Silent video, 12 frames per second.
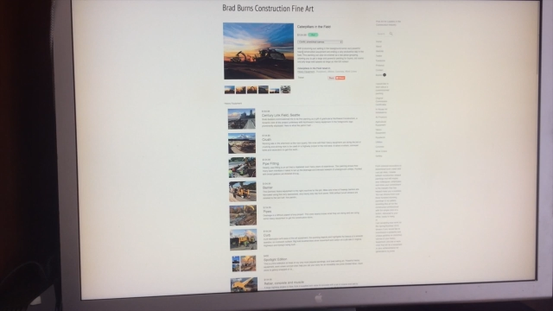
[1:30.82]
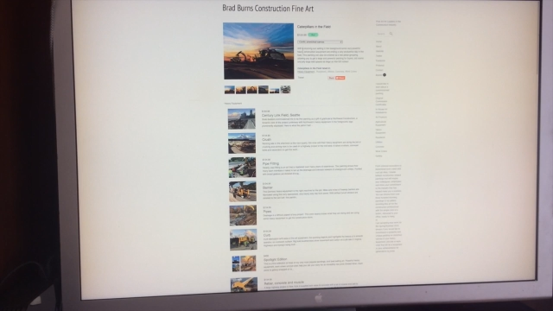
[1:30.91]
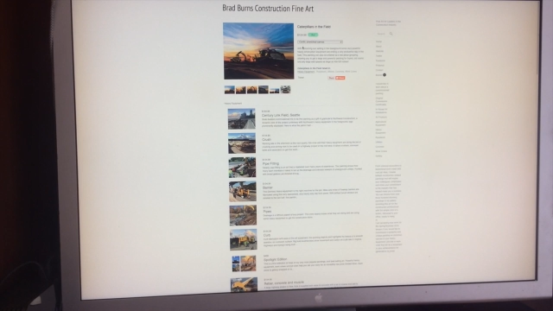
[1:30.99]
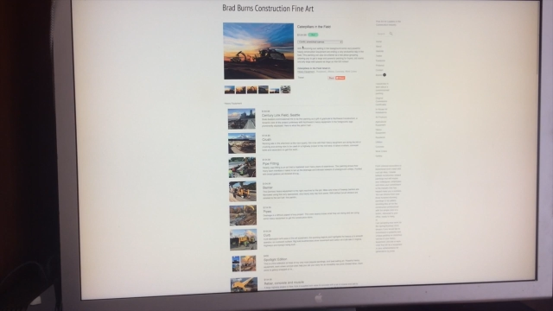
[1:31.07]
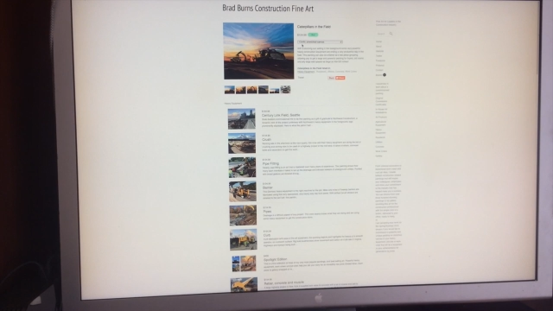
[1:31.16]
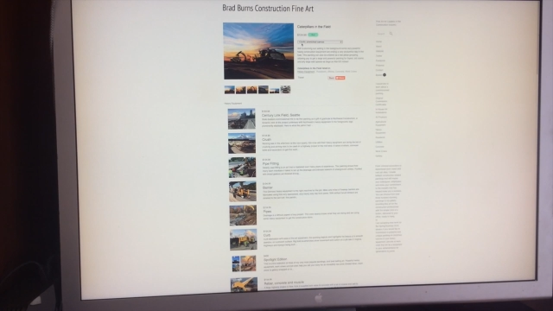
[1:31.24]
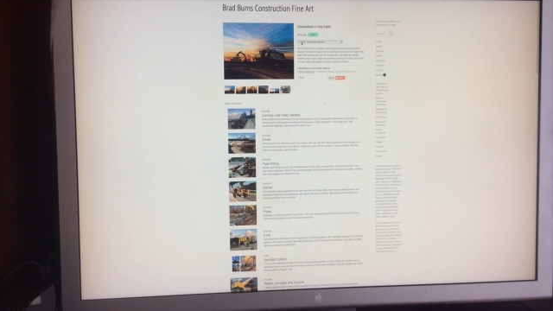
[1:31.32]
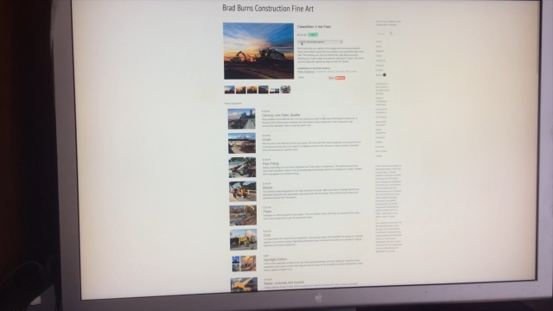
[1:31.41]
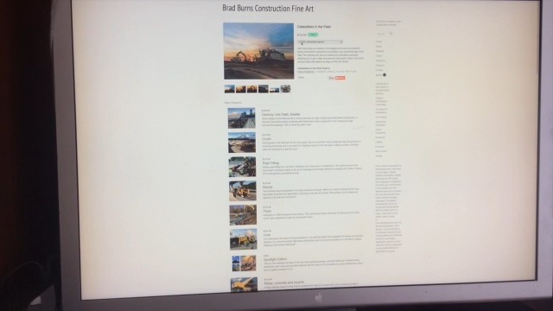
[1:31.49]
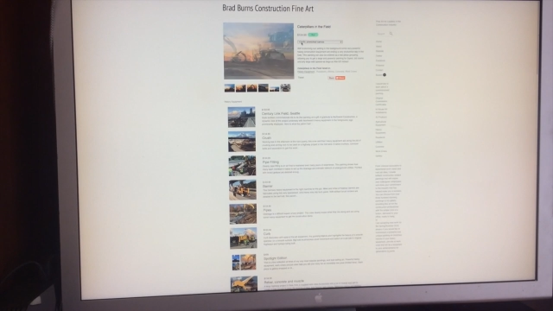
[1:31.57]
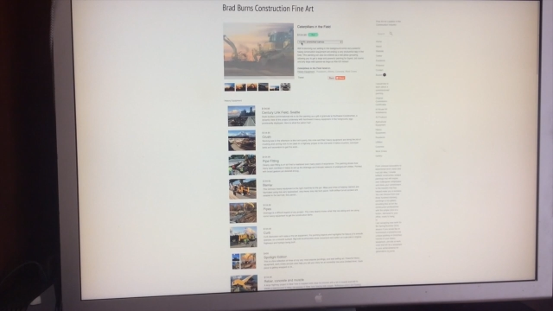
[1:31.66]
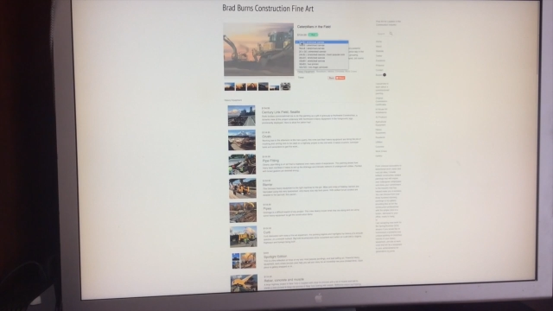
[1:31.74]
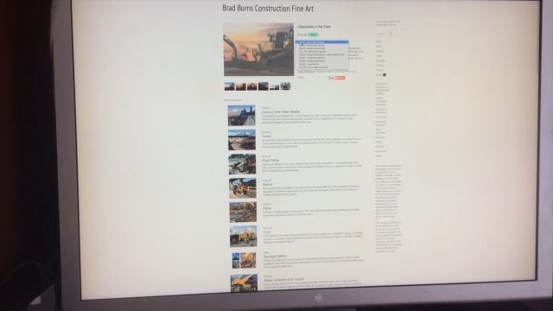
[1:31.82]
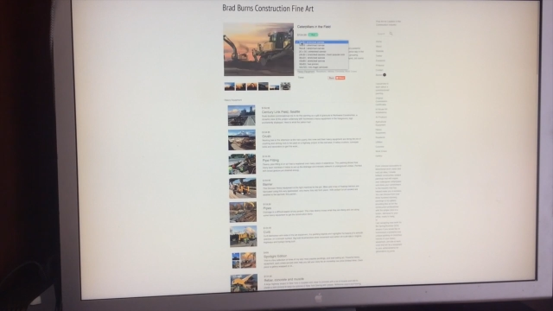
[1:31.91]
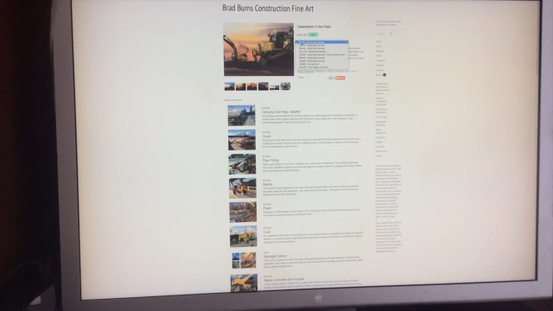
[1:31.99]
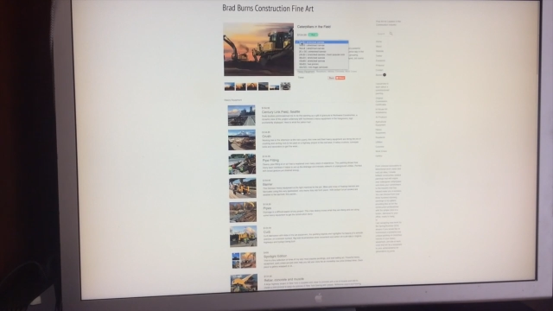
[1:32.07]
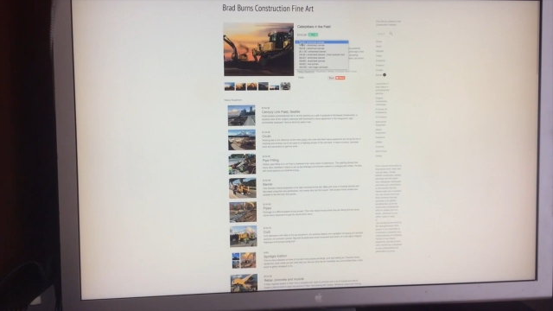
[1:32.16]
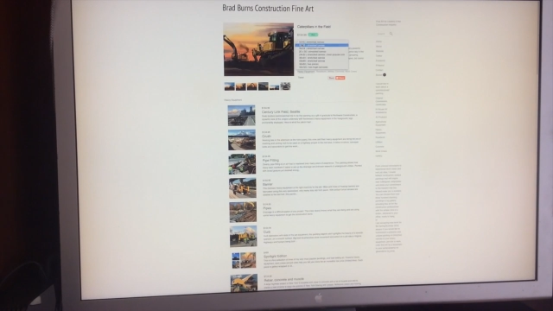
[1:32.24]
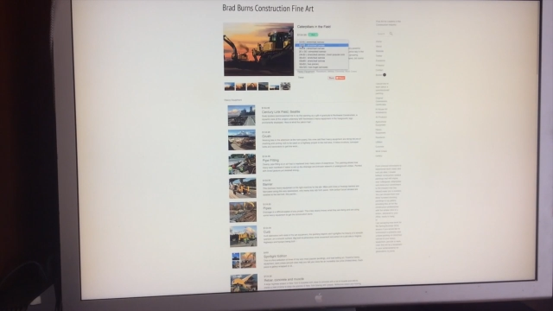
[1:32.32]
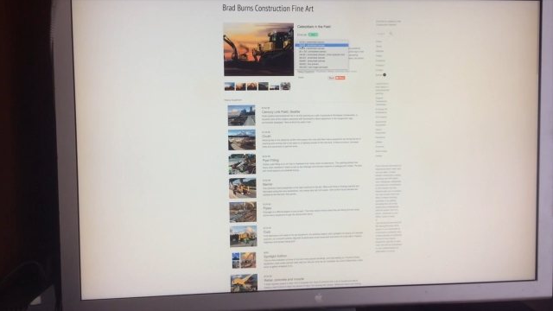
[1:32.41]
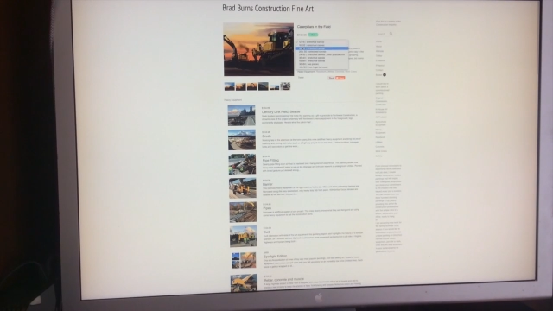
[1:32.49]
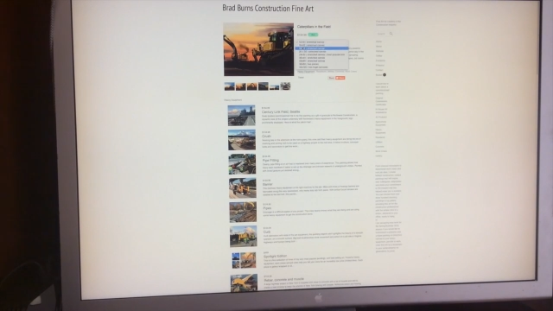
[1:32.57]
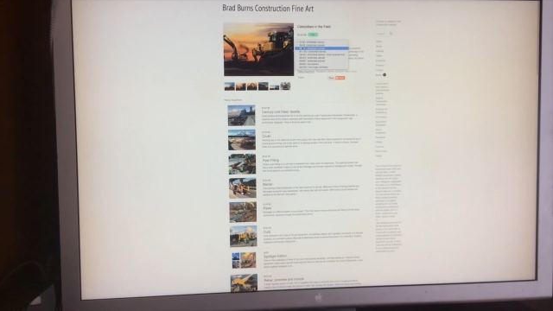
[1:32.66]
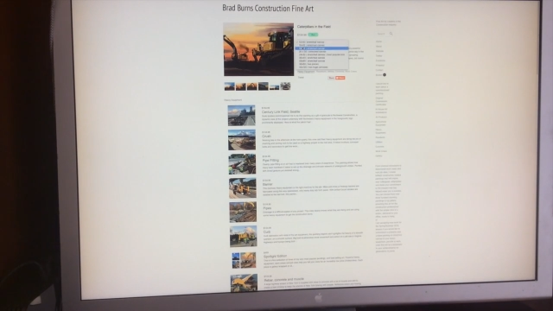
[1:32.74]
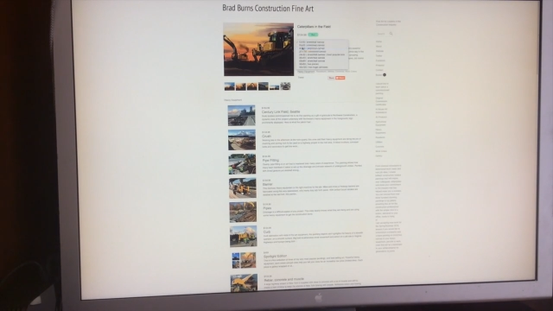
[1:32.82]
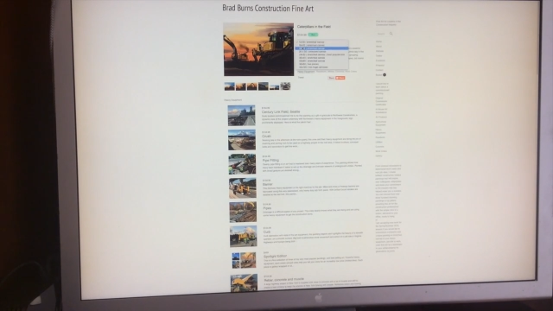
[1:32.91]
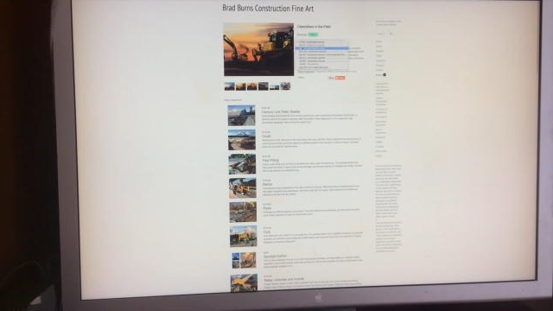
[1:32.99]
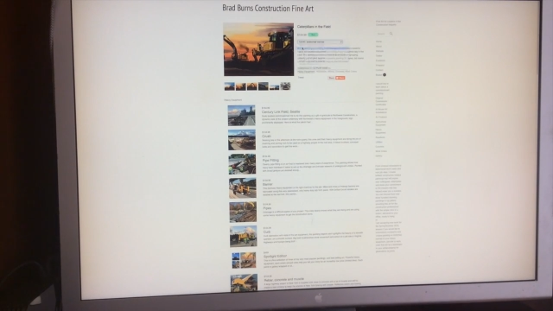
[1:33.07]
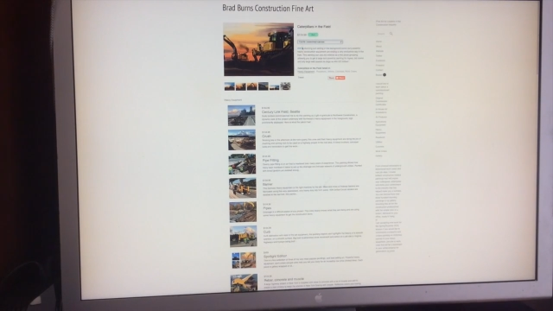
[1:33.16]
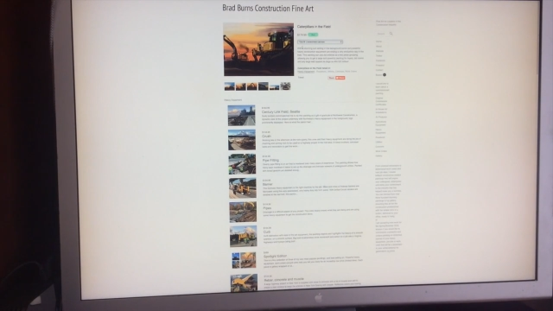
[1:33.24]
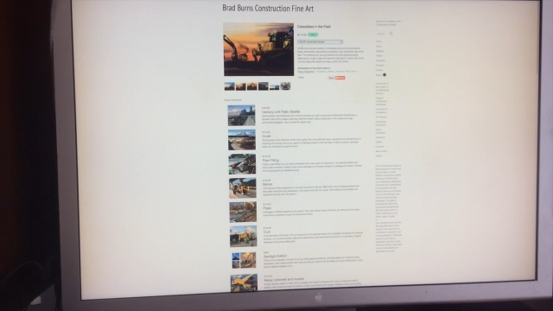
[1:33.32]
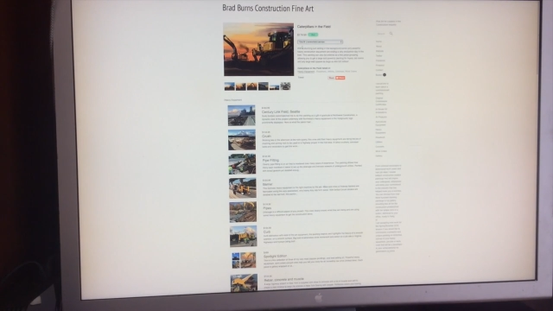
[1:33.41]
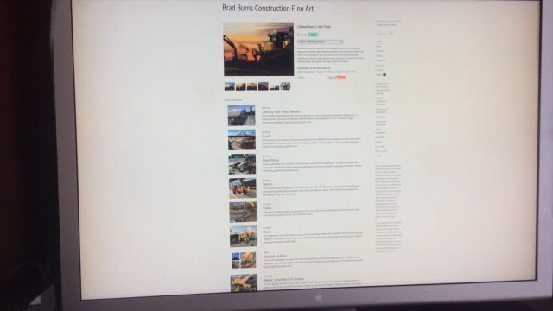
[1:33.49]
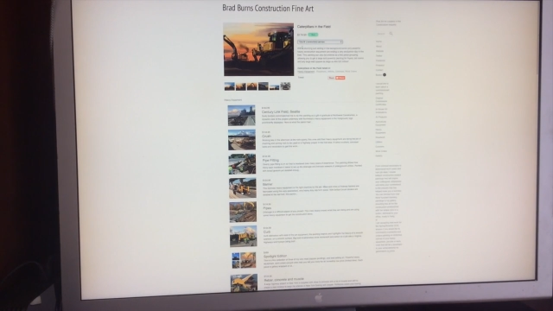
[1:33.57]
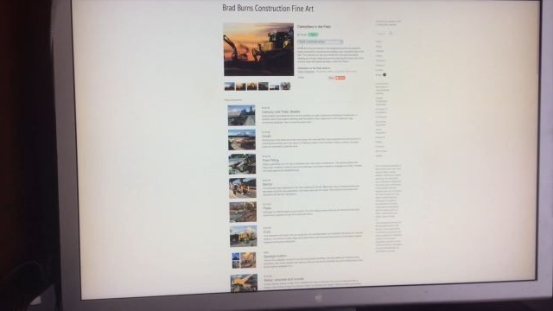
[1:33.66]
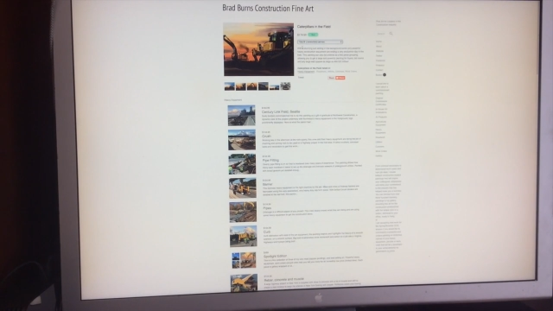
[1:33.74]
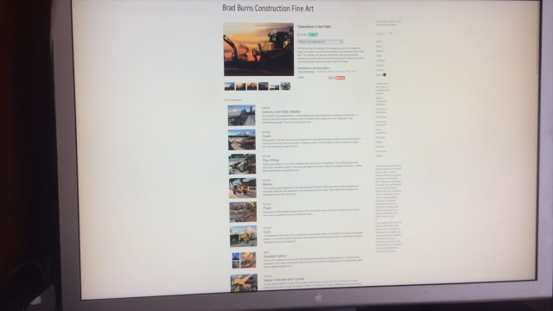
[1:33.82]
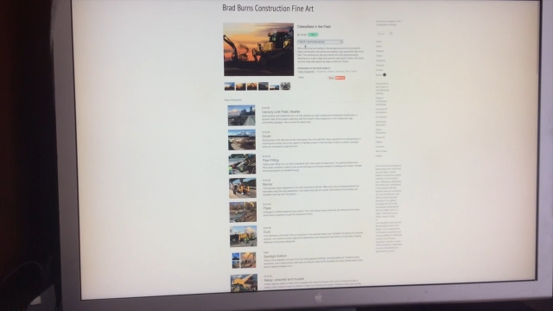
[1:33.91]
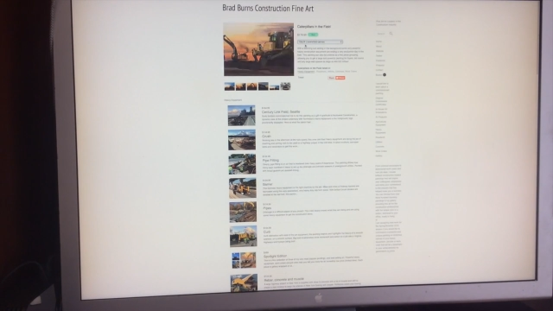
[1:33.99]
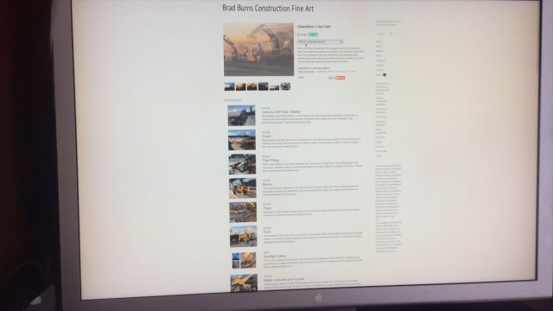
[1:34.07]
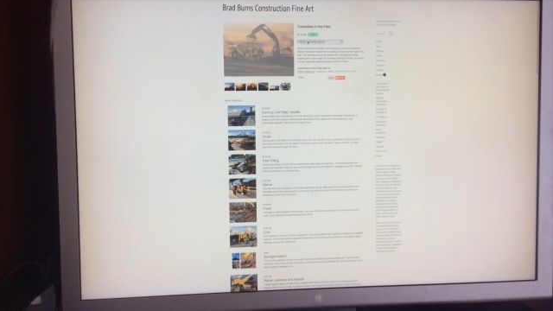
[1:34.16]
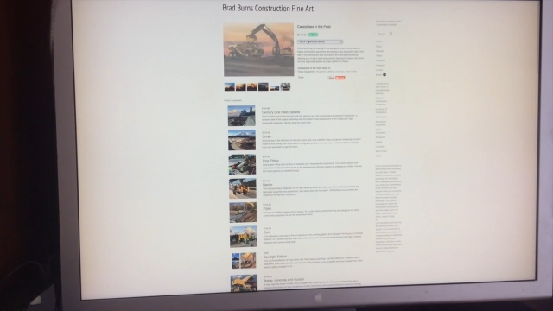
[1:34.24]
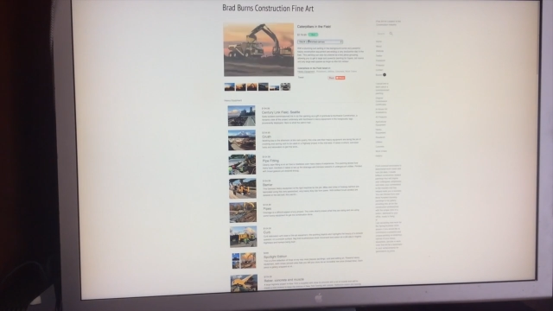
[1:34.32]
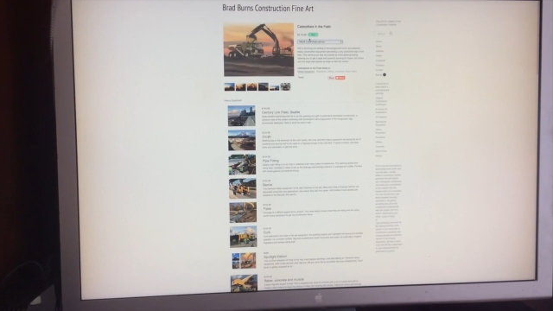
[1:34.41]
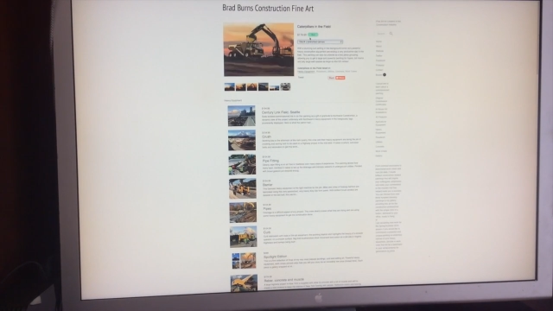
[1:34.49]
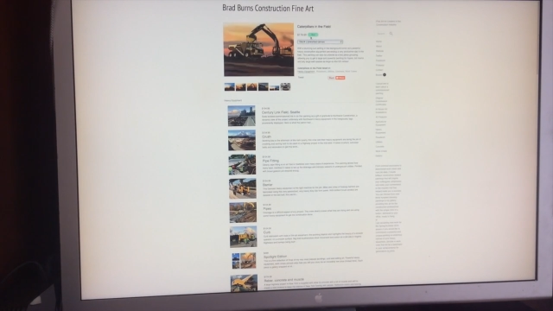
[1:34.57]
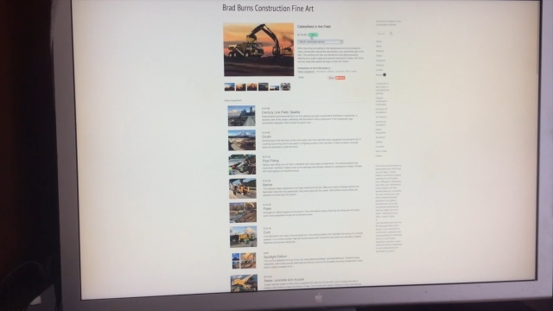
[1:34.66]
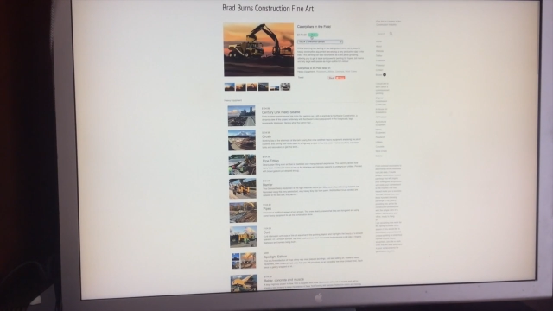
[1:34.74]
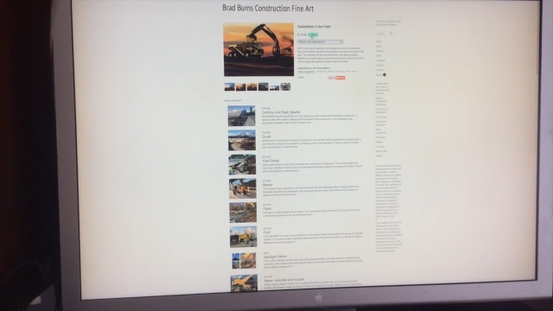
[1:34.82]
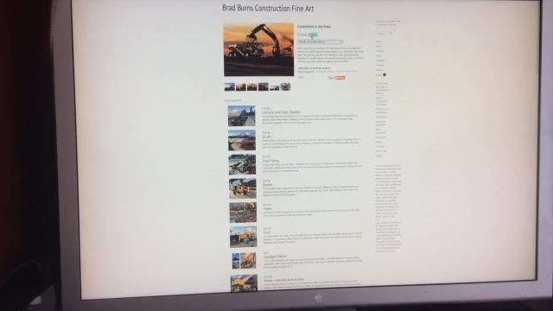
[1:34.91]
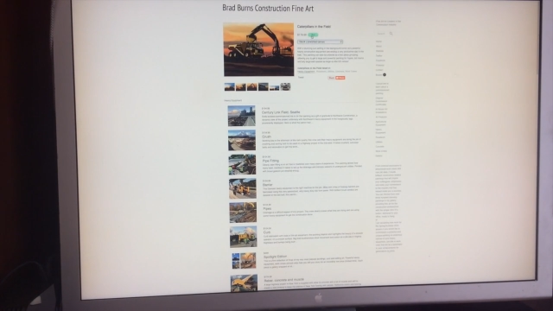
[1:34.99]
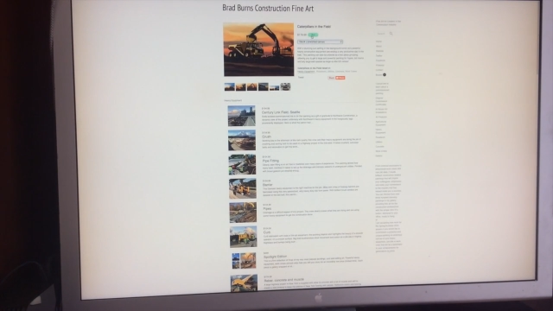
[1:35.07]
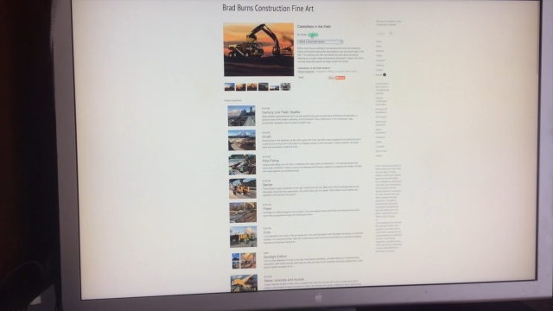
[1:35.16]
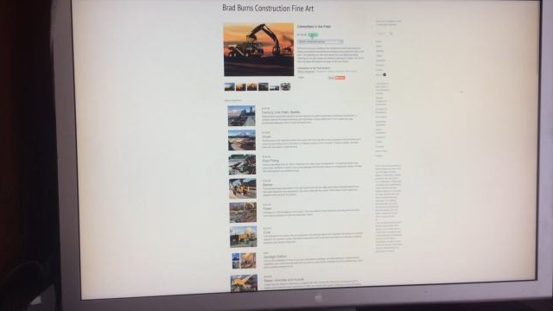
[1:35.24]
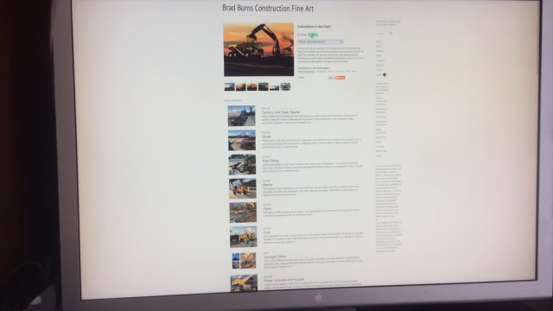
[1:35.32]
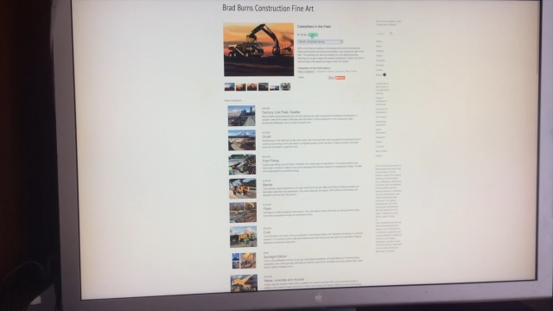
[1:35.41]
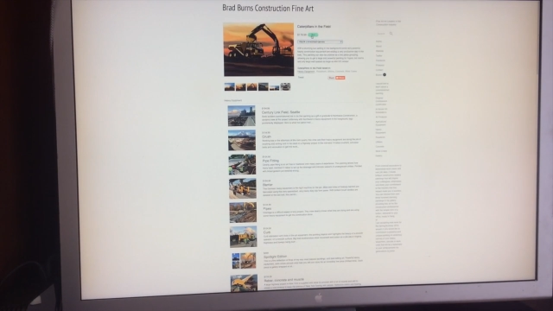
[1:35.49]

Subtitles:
(no speaker visible)